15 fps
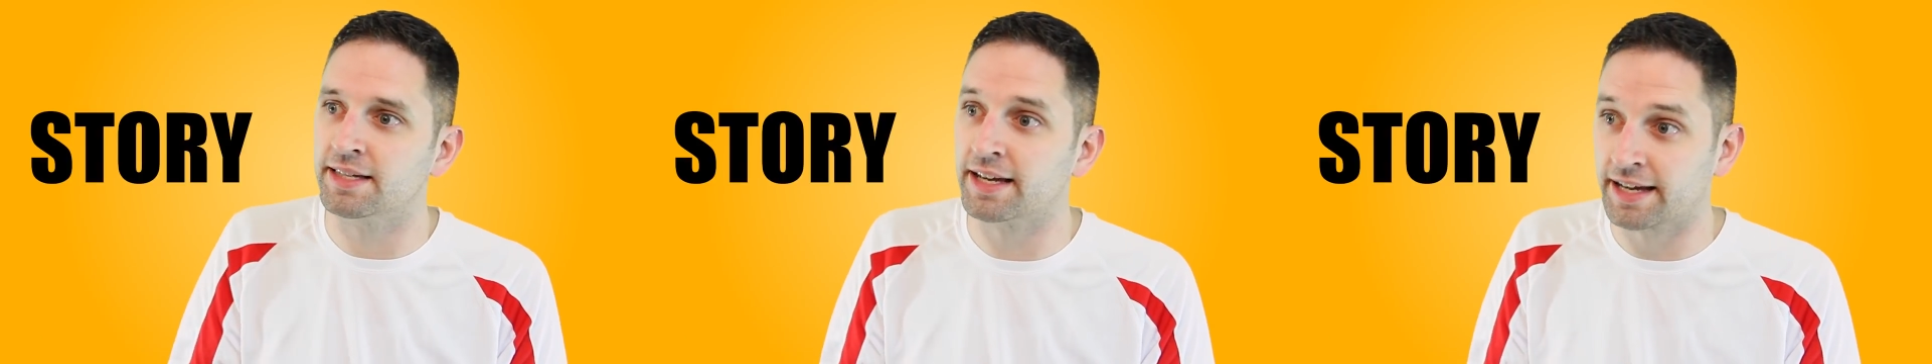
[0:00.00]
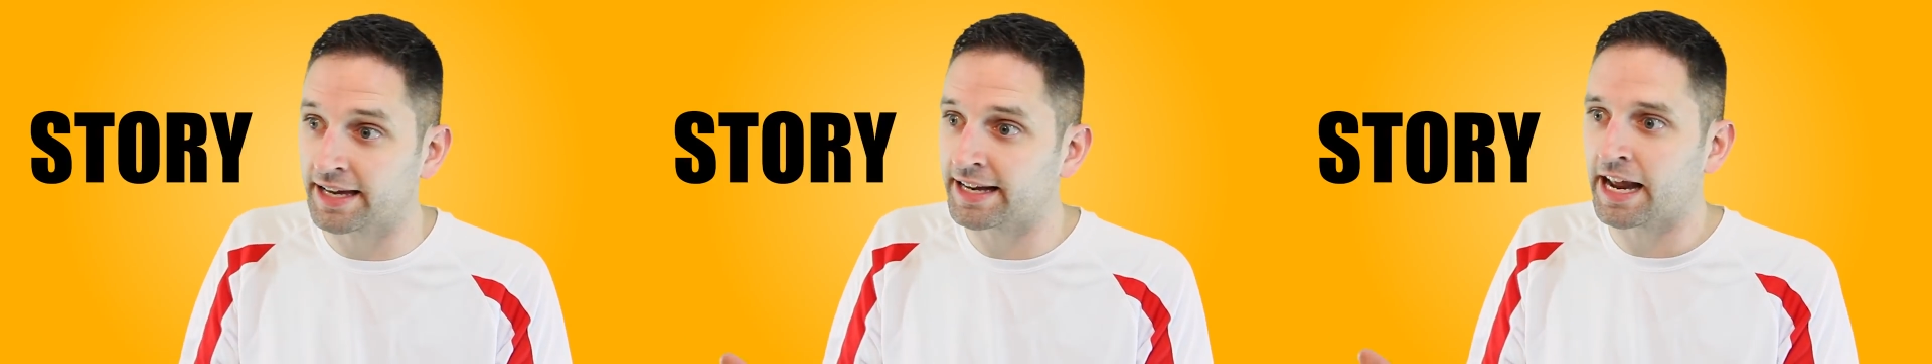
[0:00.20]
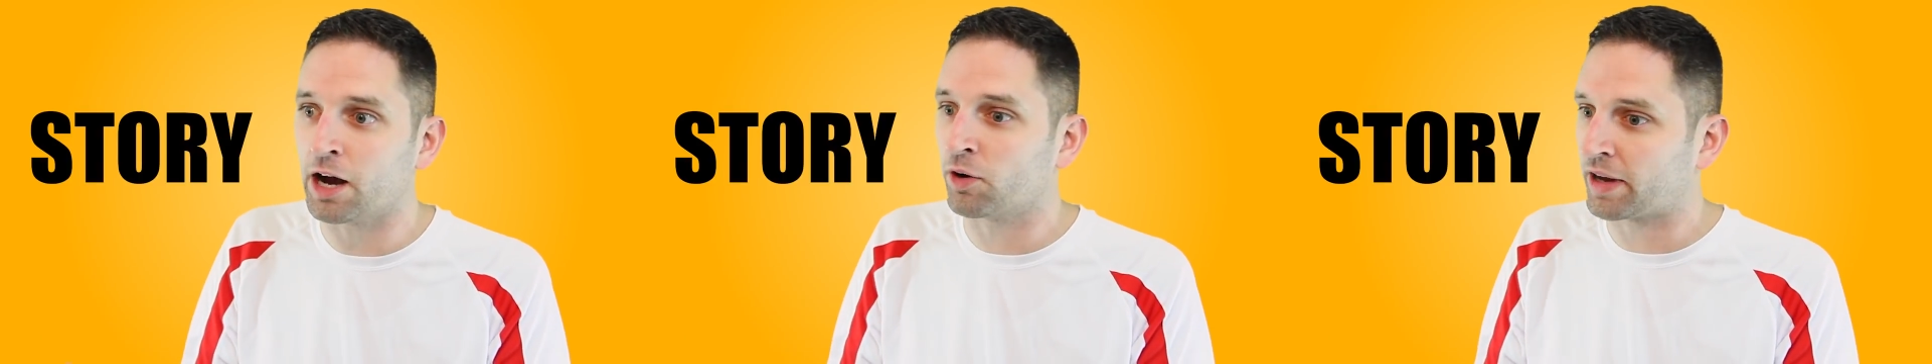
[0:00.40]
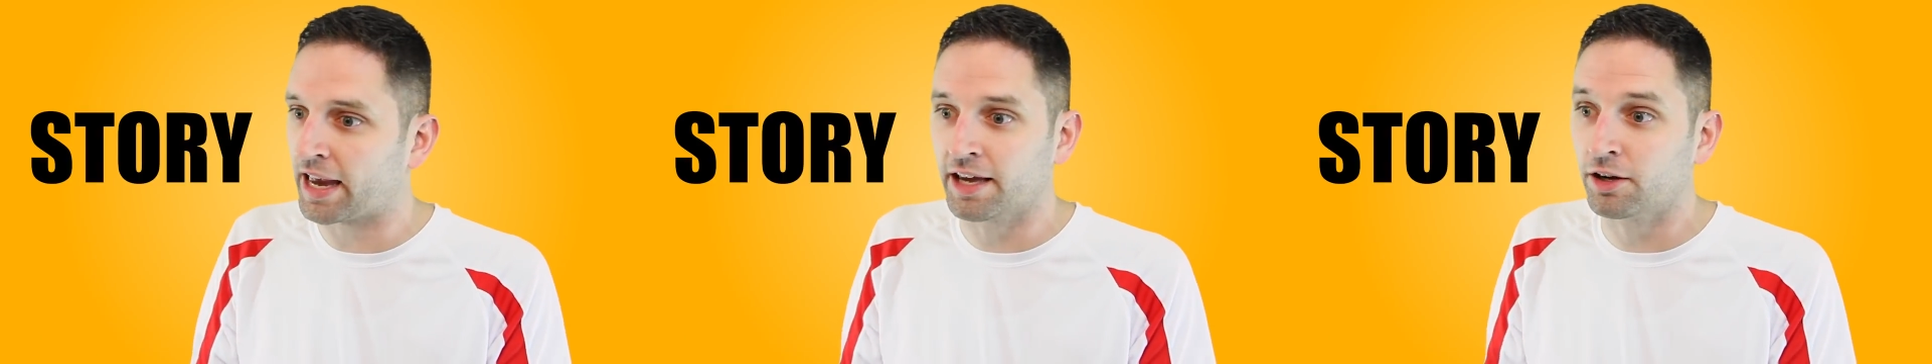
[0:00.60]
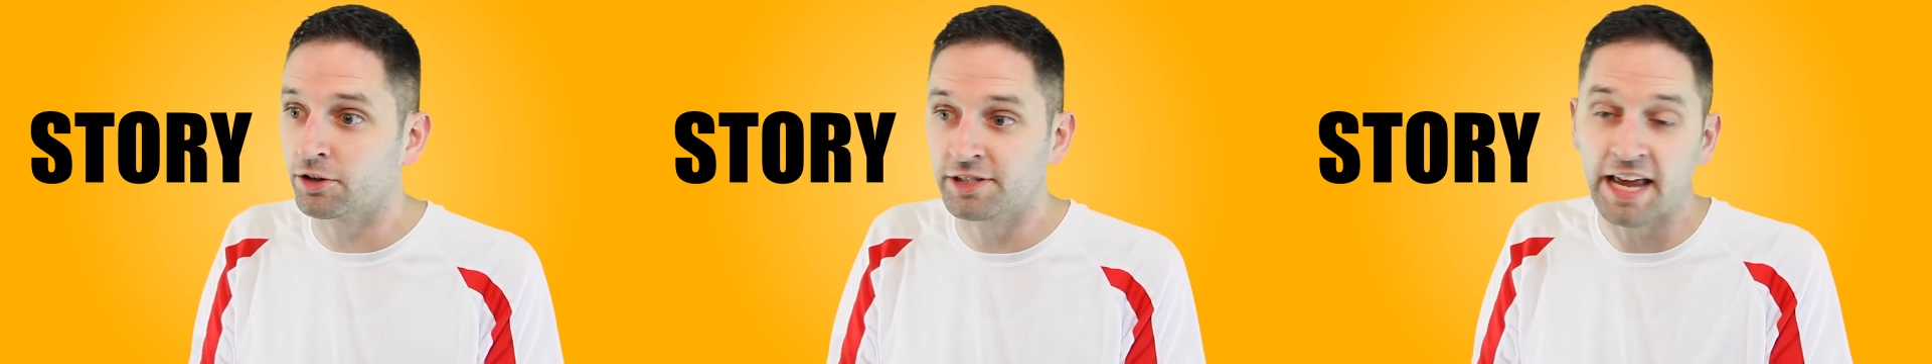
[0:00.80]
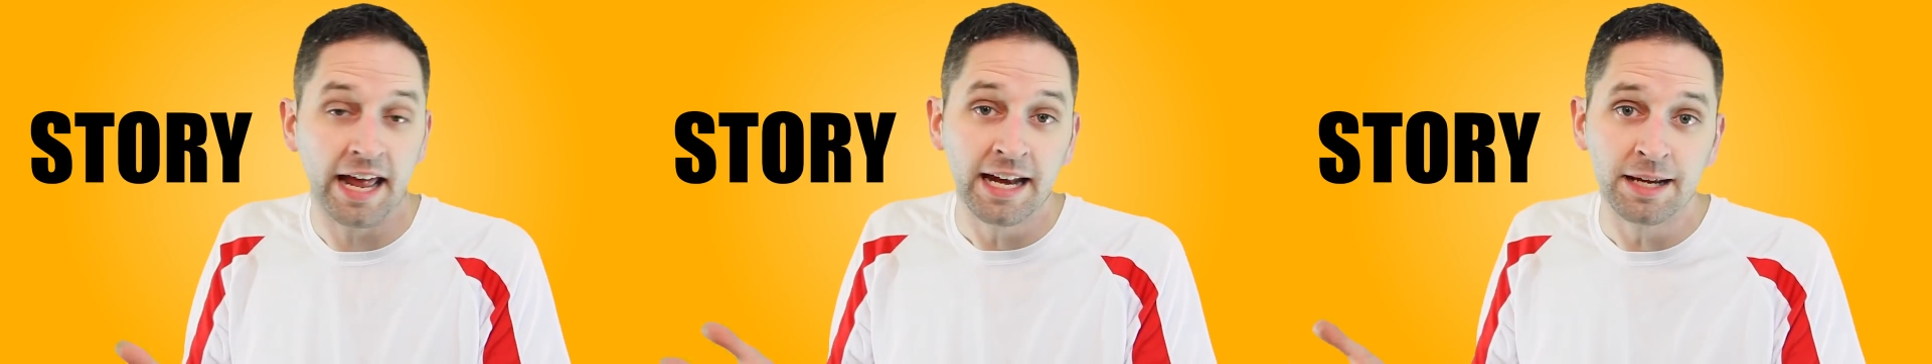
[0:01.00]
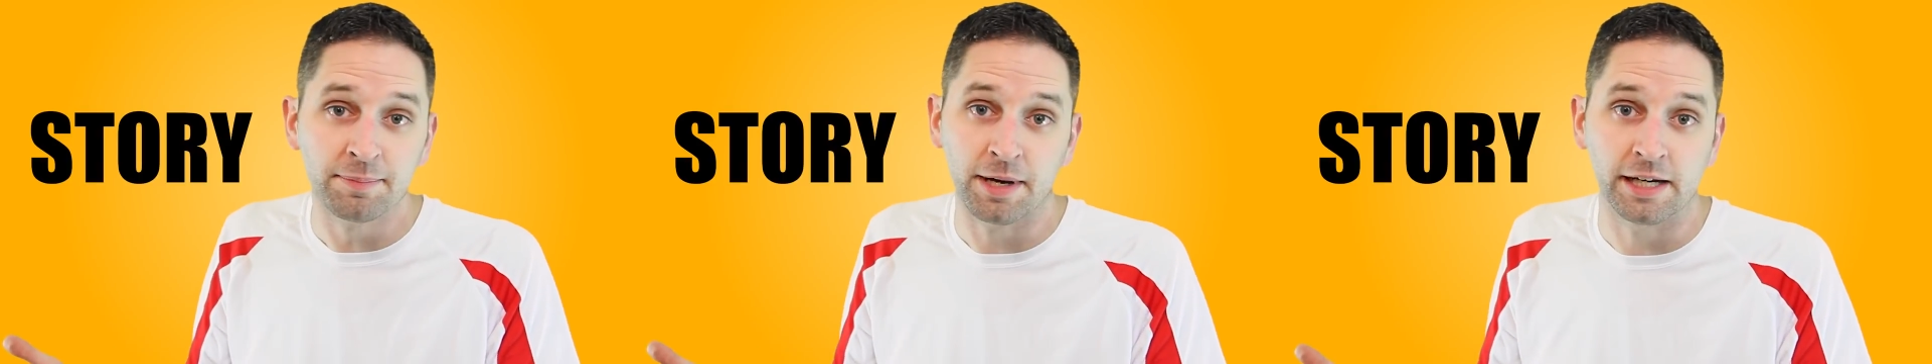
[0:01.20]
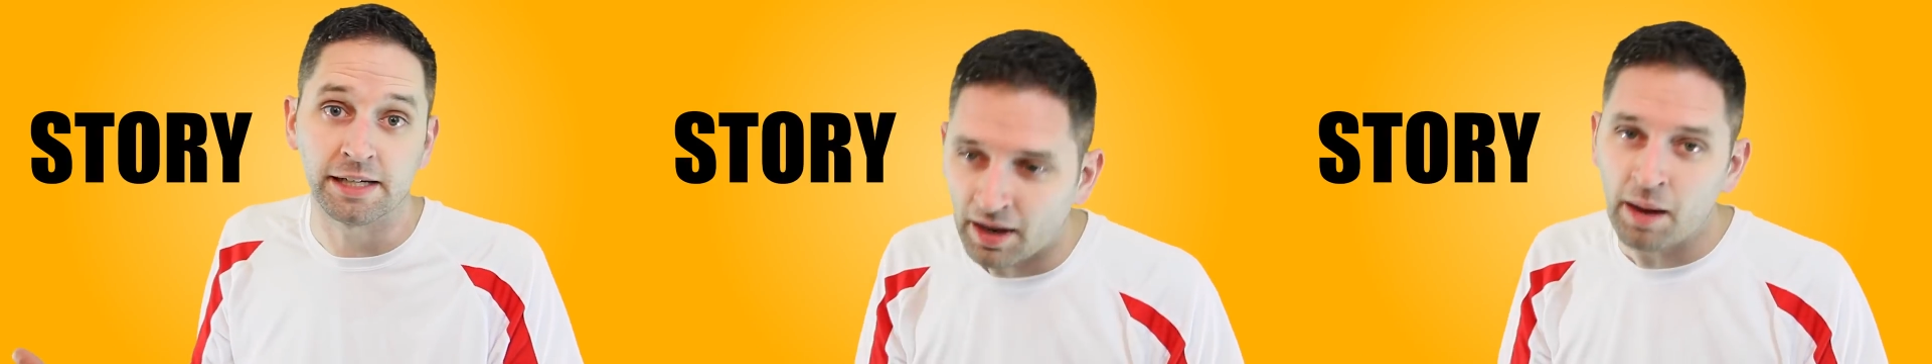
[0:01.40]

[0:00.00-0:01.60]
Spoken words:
it can now cater to anybody.